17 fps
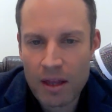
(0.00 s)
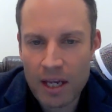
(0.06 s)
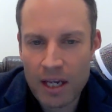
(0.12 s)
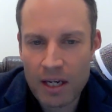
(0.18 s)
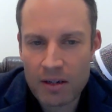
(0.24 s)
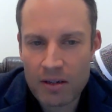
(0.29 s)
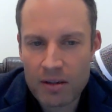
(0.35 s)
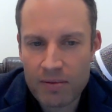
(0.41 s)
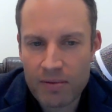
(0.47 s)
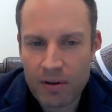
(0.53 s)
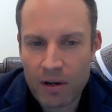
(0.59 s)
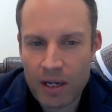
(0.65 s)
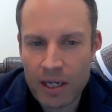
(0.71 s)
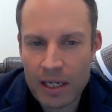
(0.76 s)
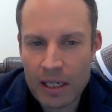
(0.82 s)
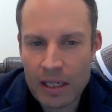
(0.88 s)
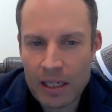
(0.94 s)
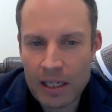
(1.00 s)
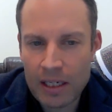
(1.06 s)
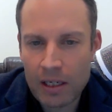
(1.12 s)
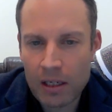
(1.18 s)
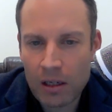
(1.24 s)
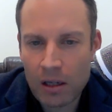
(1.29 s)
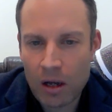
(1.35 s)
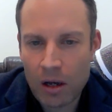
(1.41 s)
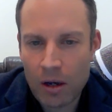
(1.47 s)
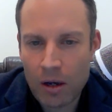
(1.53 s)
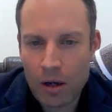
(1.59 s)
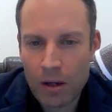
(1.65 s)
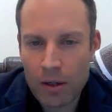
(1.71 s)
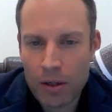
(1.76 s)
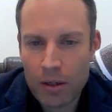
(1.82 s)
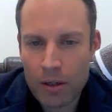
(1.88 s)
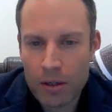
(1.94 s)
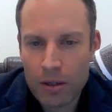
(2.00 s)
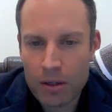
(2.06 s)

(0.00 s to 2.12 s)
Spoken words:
then to find Glendalough